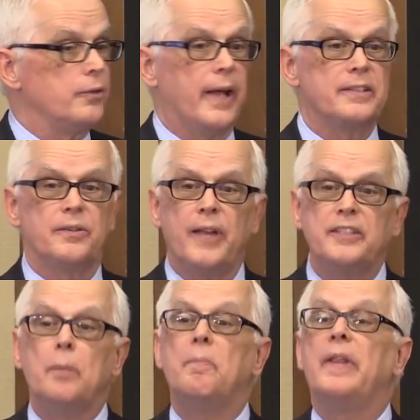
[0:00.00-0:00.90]
So that's
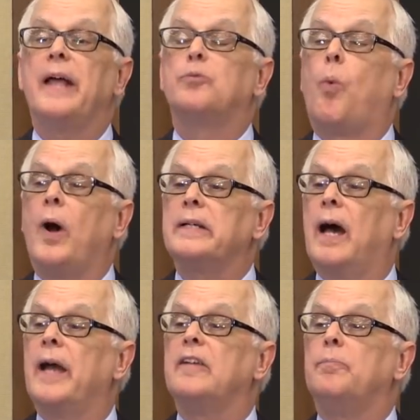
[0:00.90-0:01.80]
one
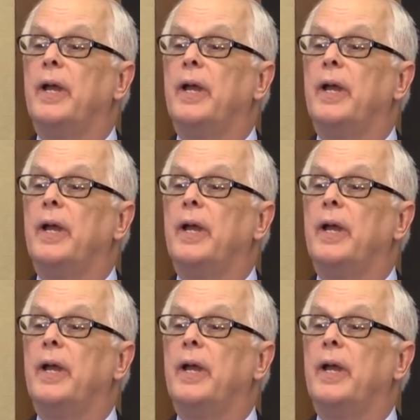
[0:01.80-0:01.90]
kind of